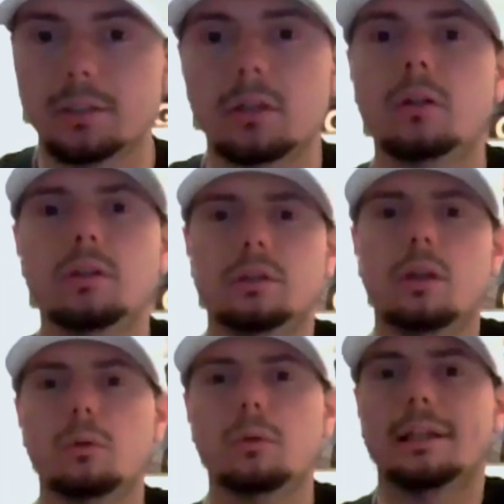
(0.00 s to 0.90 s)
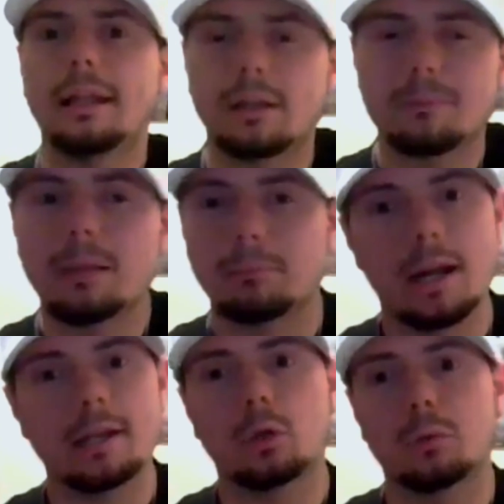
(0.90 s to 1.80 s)
Like they could have made
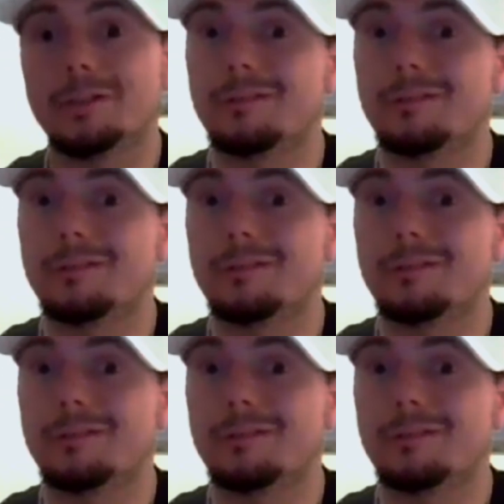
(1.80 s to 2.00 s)
Brian Norman